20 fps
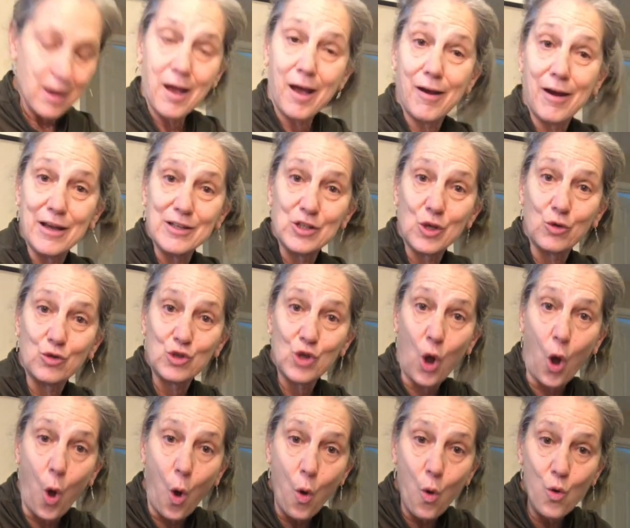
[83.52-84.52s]
All right, so
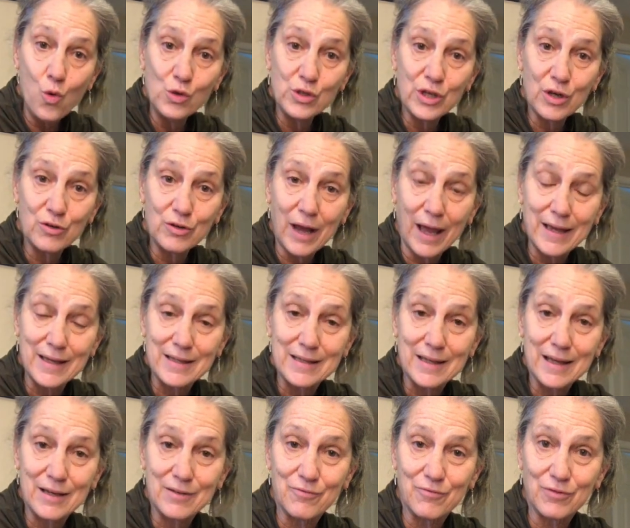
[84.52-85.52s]
toes are nice
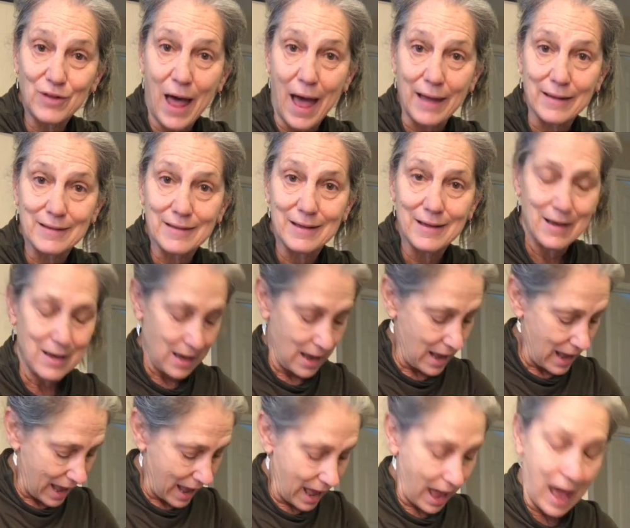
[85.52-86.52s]
and flat,
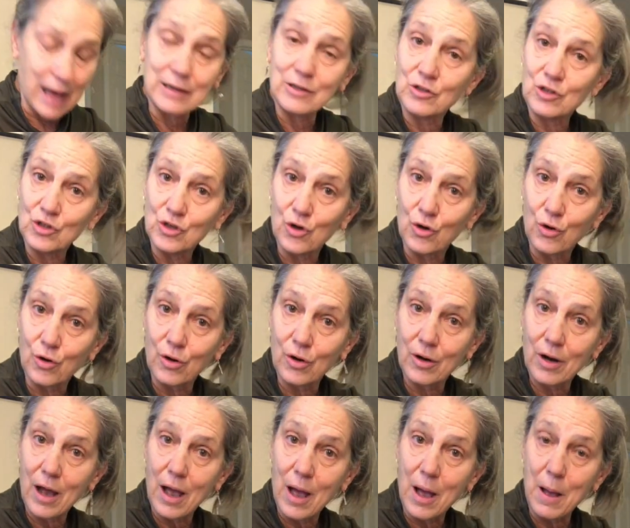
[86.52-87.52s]
and you're
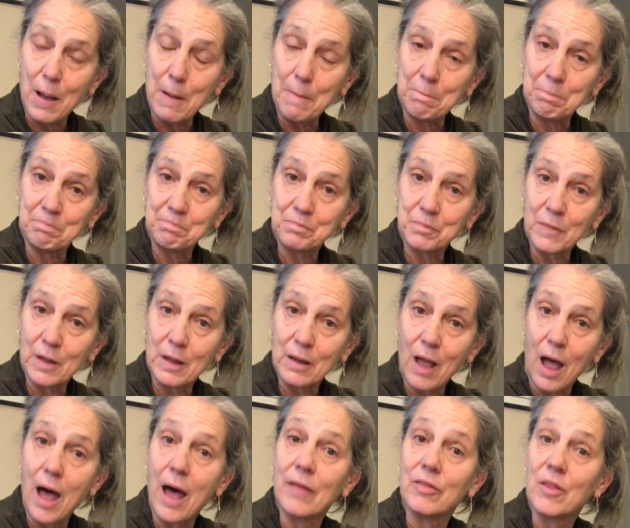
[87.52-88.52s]

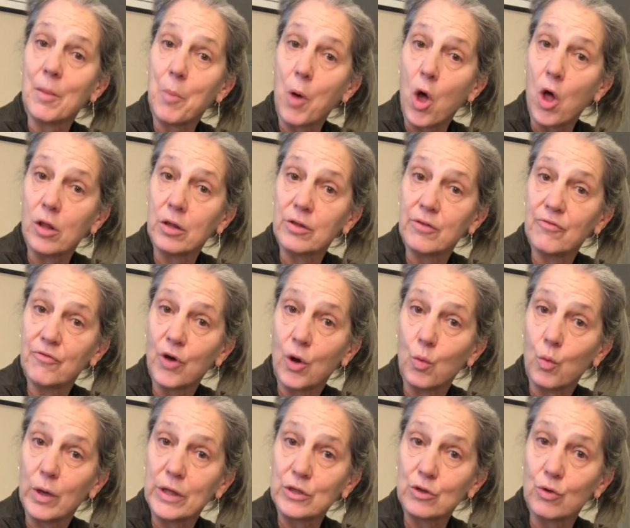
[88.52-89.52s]
on the ball of the foot
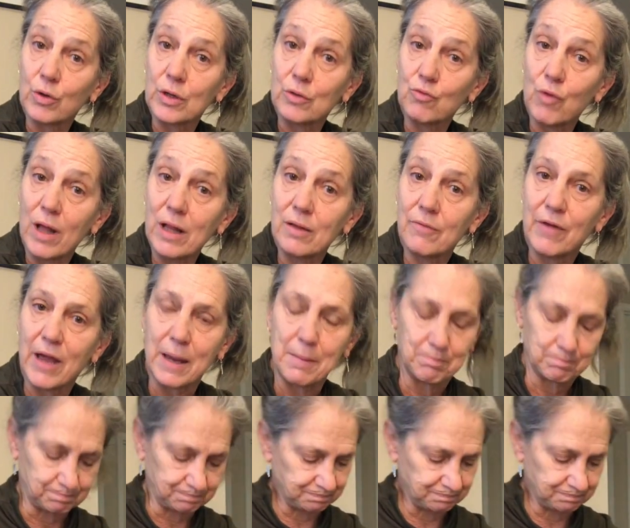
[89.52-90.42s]
when you're in releve.